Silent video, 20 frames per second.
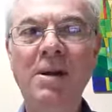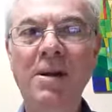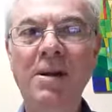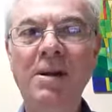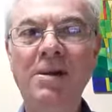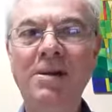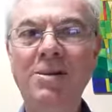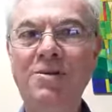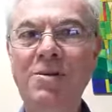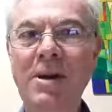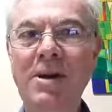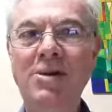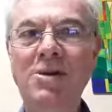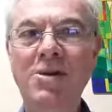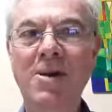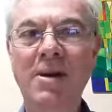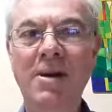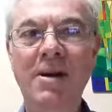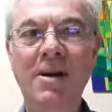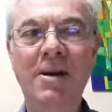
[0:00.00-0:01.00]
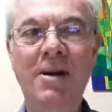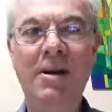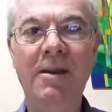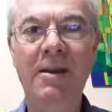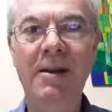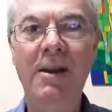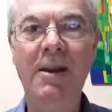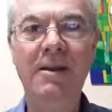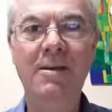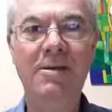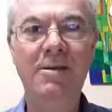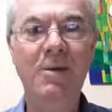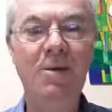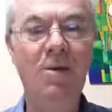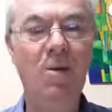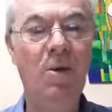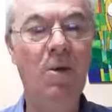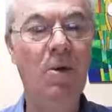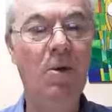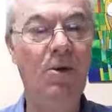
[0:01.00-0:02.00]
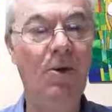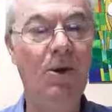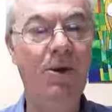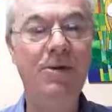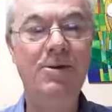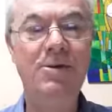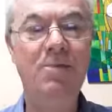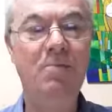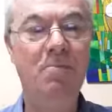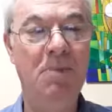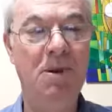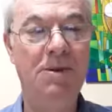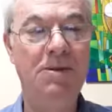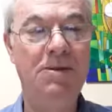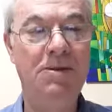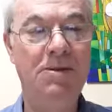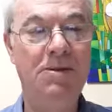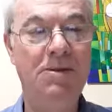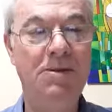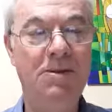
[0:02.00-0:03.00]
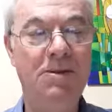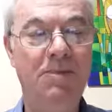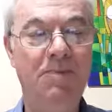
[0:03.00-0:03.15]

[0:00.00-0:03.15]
little structure that you will not miss.